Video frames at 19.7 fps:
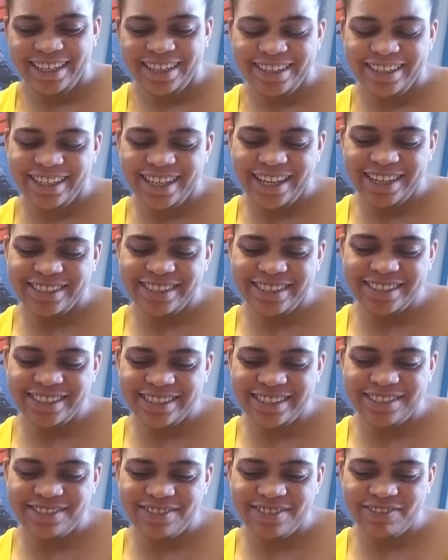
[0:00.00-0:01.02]
Yeah,
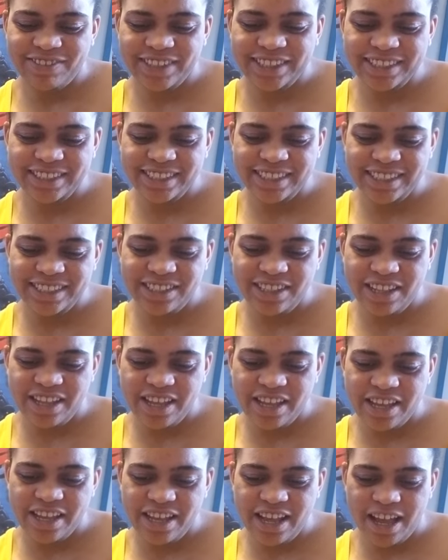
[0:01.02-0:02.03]
Justice reverse in
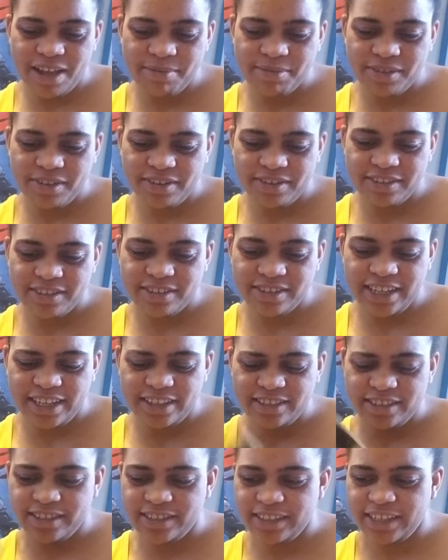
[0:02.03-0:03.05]
the obstacles and
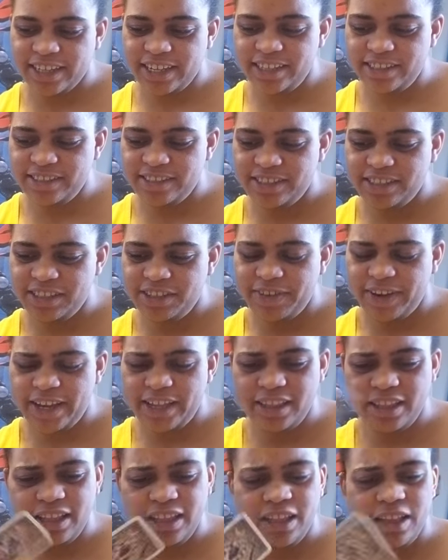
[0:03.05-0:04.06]
challenges against you,
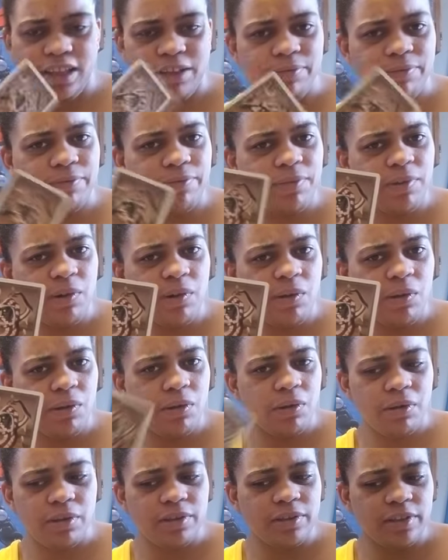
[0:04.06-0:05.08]
and the
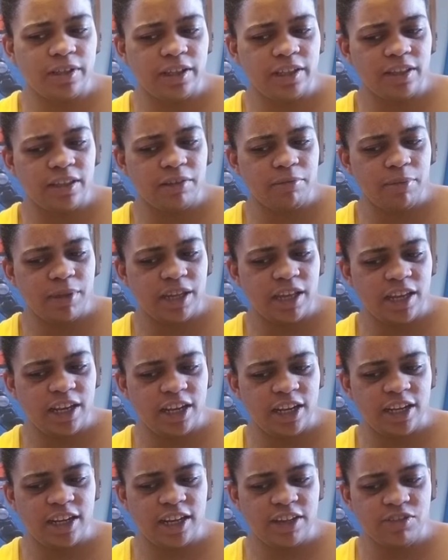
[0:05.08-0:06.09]
Fool in the
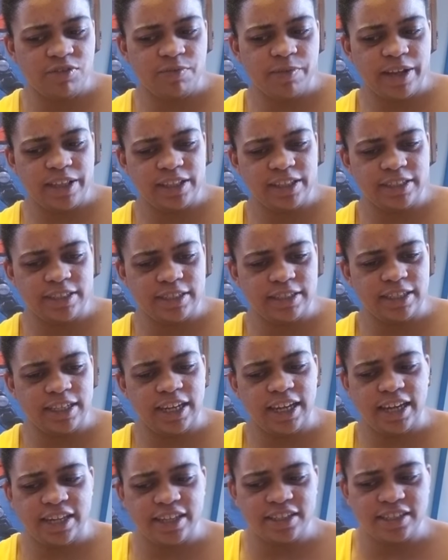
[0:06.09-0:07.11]
beginning as well as the
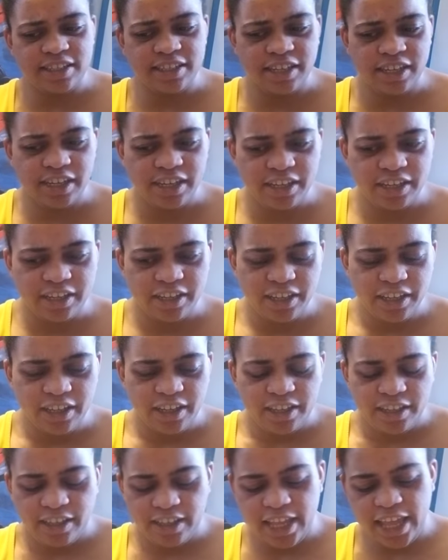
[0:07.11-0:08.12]
ending.
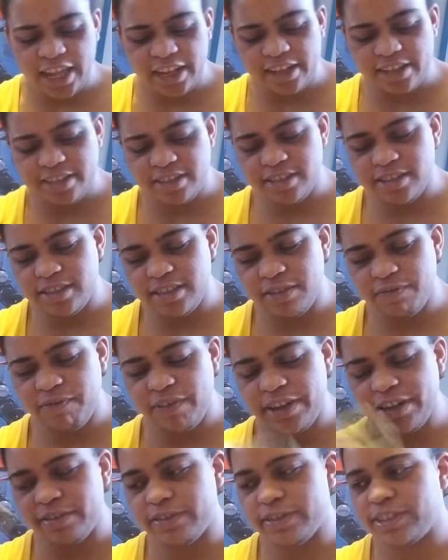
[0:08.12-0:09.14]
The Catalyst is the
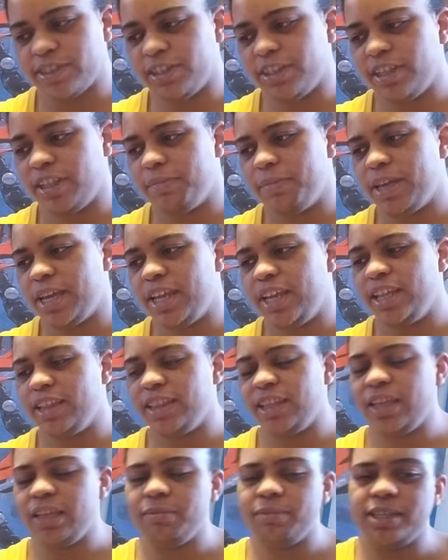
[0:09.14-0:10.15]
final result, and the beginning
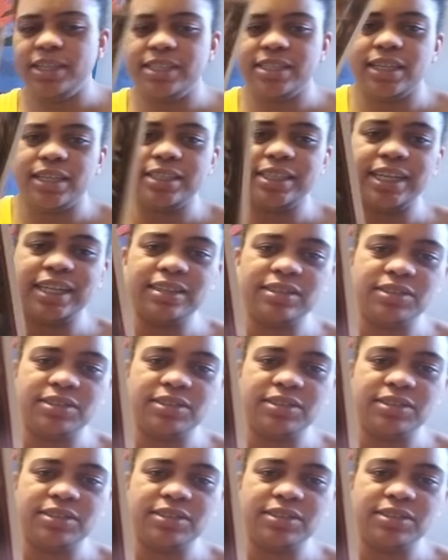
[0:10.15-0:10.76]
theme is Ten